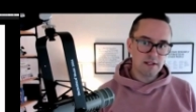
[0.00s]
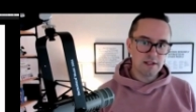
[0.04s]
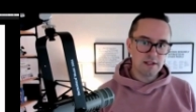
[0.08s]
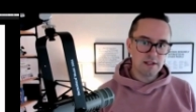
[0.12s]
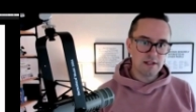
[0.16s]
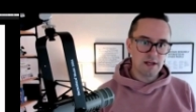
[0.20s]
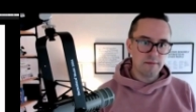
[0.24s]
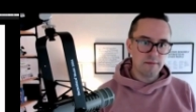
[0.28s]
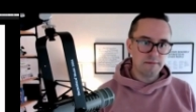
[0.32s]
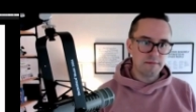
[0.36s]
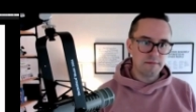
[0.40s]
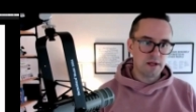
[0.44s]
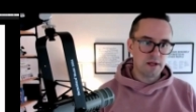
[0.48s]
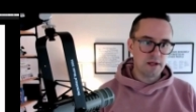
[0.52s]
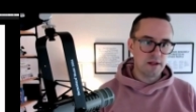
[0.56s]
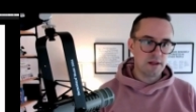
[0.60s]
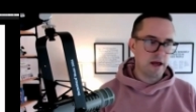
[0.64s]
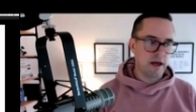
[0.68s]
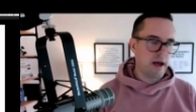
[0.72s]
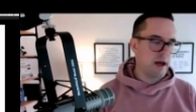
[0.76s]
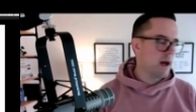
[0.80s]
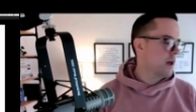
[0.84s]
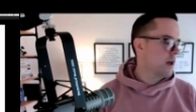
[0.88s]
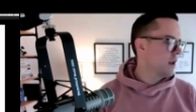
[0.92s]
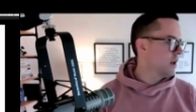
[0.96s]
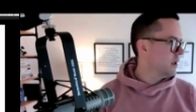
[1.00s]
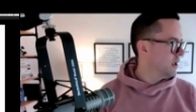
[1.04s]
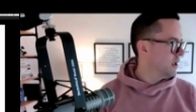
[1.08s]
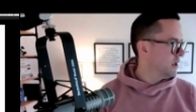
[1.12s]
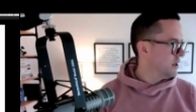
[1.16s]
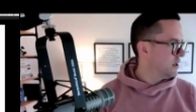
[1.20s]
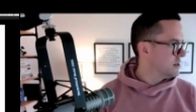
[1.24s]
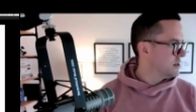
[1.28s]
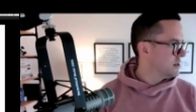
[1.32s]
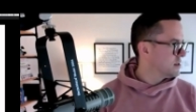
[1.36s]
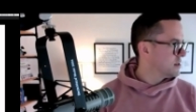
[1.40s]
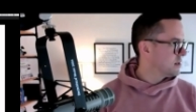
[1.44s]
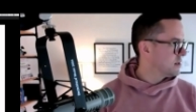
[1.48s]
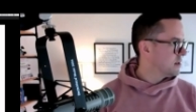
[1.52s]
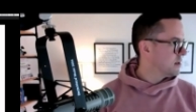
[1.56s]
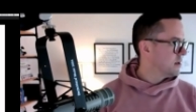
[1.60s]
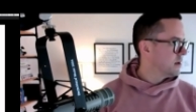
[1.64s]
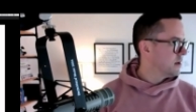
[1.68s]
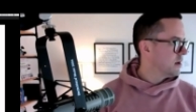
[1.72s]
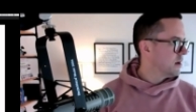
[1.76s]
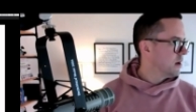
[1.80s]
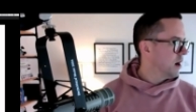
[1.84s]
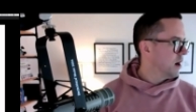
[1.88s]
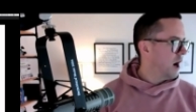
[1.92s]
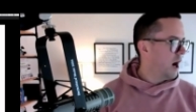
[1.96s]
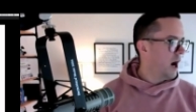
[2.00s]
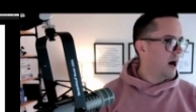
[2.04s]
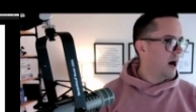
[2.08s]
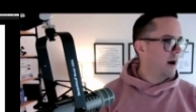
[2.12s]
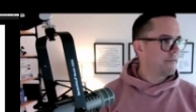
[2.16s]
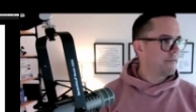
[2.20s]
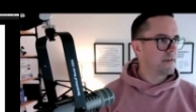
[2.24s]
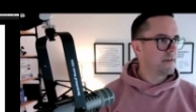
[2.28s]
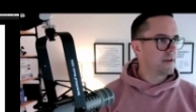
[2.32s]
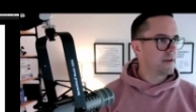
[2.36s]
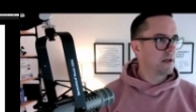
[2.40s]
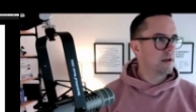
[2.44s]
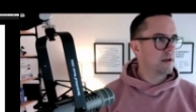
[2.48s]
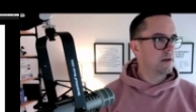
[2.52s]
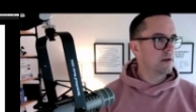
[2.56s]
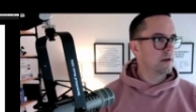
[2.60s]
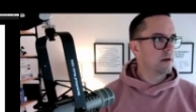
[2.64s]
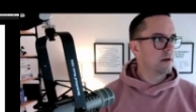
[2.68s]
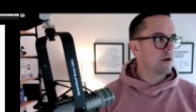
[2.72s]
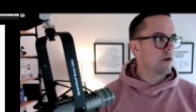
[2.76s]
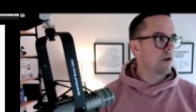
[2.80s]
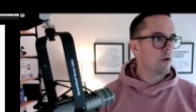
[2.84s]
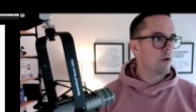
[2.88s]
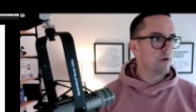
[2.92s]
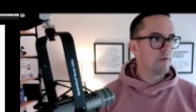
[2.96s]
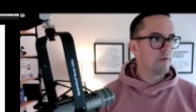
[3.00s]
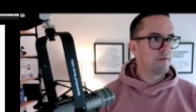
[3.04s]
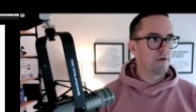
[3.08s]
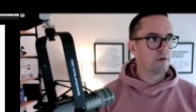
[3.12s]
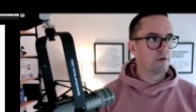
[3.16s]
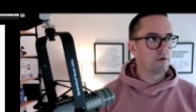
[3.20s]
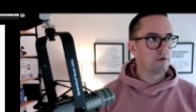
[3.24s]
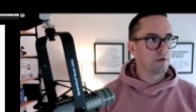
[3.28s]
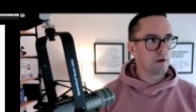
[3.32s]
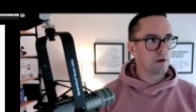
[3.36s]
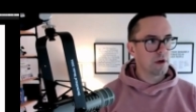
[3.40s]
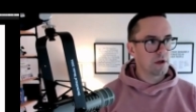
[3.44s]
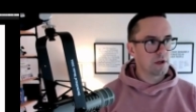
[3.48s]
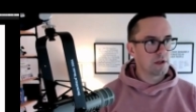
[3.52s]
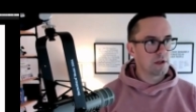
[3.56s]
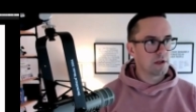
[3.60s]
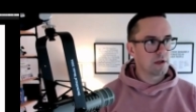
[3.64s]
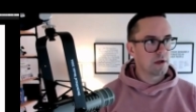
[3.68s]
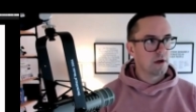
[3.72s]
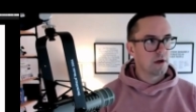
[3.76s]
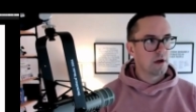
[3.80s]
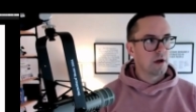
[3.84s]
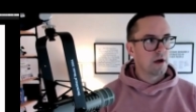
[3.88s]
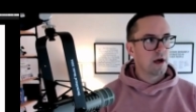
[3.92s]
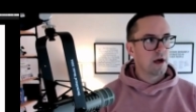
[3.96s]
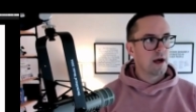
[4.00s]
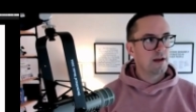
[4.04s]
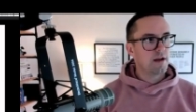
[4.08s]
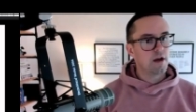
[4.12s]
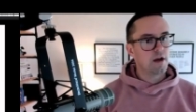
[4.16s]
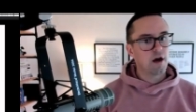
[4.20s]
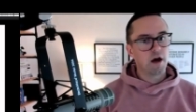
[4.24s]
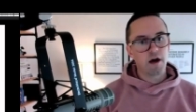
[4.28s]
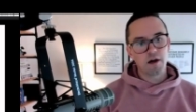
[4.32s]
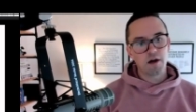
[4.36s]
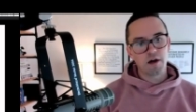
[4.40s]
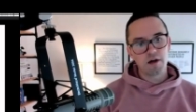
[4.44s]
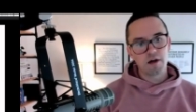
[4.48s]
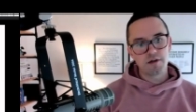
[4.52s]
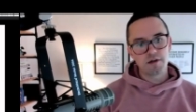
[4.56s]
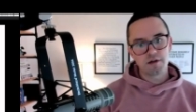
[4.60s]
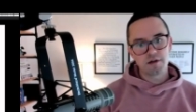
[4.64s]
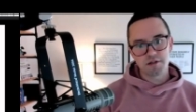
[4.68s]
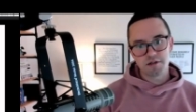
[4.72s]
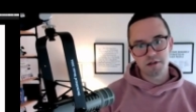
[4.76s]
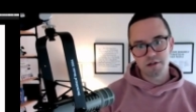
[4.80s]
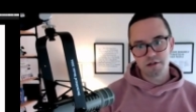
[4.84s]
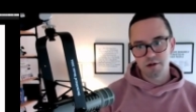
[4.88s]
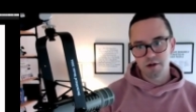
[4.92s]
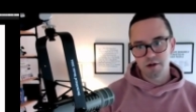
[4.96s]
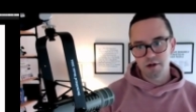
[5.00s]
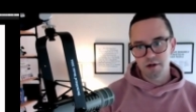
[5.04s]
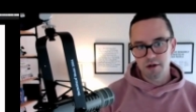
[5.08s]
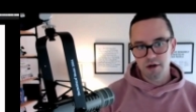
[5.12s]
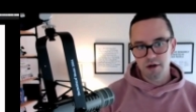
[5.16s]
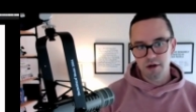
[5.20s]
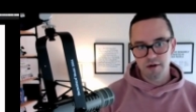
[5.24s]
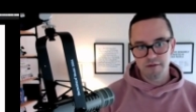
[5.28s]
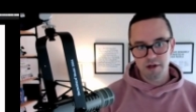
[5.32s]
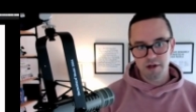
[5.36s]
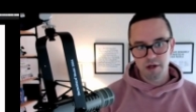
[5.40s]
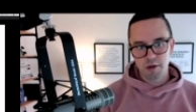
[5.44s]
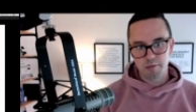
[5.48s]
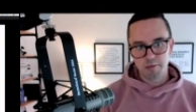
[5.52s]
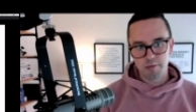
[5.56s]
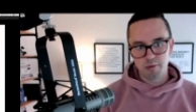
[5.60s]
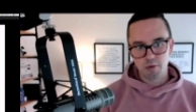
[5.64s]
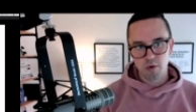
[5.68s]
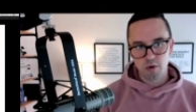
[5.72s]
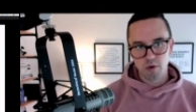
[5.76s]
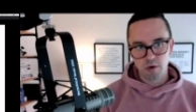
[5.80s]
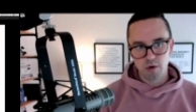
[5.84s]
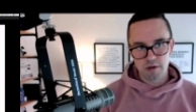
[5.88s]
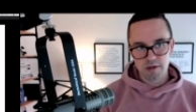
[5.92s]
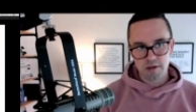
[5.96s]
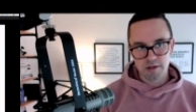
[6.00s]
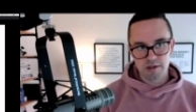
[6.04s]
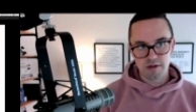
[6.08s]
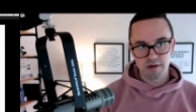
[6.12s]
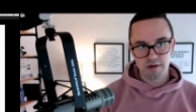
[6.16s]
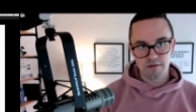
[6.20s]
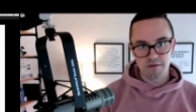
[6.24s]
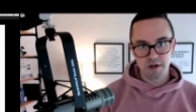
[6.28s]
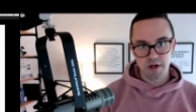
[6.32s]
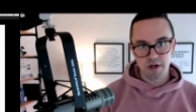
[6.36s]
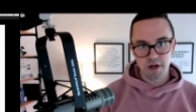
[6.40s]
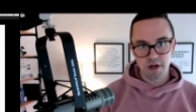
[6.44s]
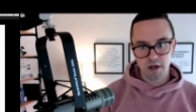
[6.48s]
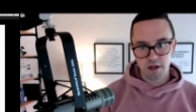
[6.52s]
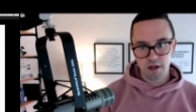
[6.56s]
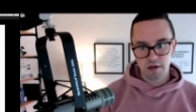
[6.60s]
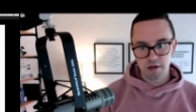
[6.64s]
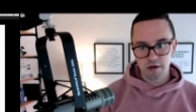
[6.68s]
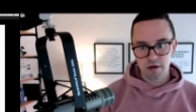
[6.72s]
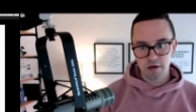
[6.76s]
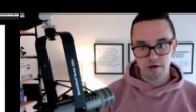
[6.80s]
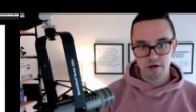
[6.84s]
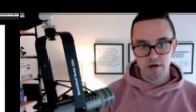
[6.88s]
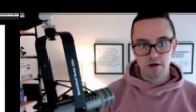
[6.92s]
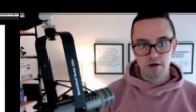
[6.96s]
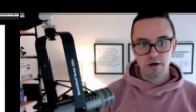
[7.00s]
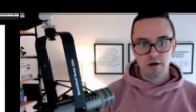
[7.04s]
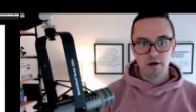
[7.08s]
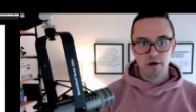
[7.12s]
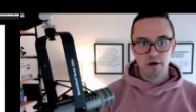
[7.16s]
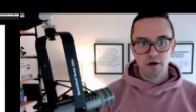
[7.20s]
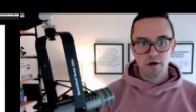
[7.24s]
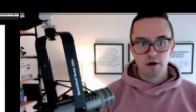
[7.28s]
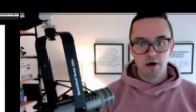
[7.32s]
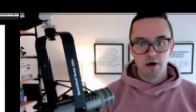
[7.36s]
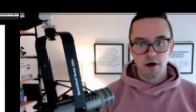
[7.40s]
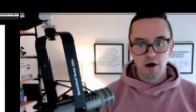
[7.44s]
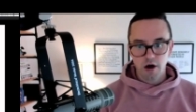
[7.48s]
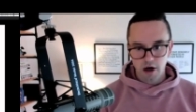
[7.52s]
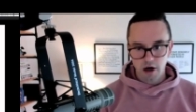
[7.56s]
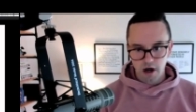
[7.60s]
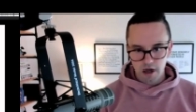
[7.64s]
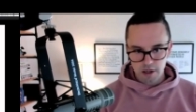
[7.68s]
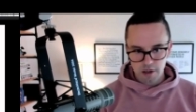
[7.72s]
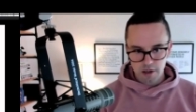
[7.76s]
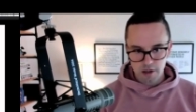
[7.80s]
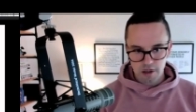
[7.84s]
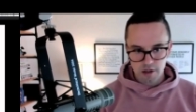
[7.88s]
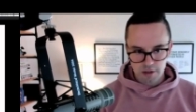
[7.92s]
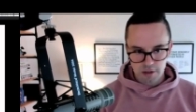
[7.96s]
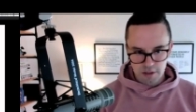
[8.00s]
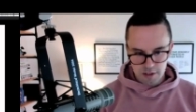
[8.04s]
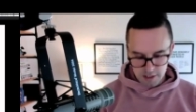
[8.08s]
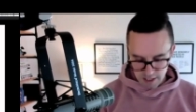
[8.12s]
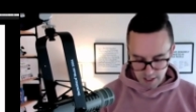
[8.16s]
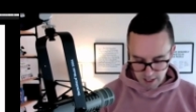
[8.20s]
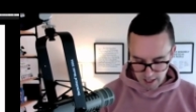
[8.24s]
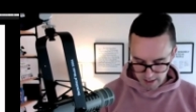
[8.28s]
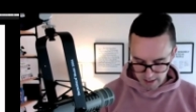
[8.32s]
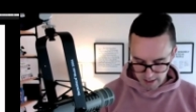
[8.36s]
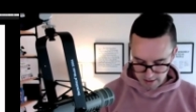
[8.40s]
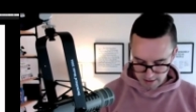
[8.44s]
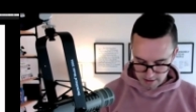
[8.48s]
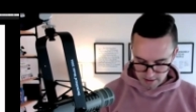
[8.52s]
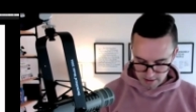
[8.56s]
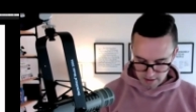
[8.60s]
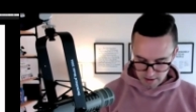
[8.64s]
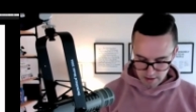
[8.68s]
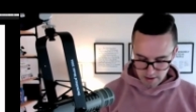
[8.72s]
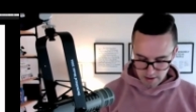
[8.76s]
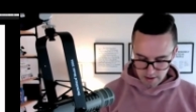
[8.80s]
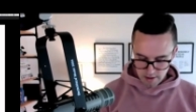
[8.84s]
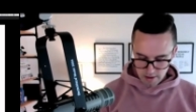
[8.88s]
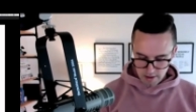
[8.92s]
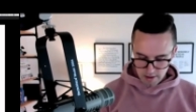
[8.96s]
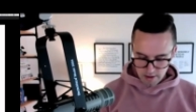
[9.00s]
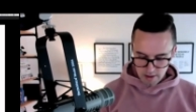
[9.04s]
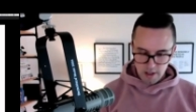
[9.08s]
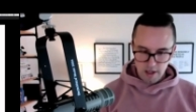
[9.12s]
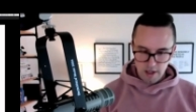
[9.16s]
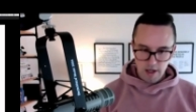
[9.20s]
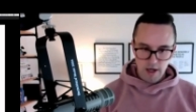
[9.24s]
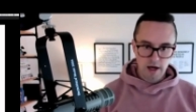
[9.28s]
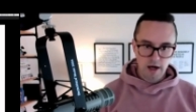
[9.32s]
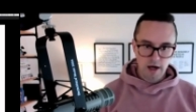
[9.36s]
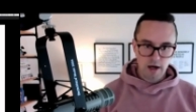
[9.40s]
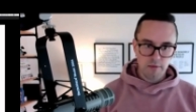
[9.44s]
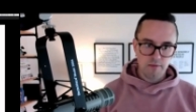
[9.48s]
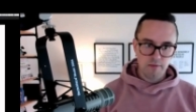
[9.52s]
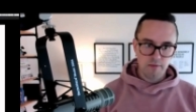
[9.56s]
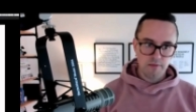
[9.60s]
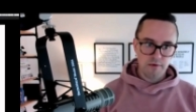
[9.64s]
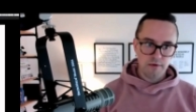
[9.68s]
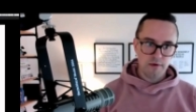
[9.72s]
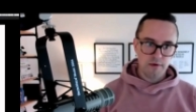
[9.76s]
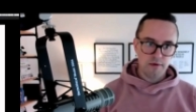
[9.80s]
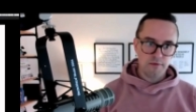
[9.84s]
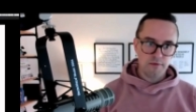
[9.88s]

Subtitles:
is something that is often overlooked and not understood of the importance of color on your slides. Um,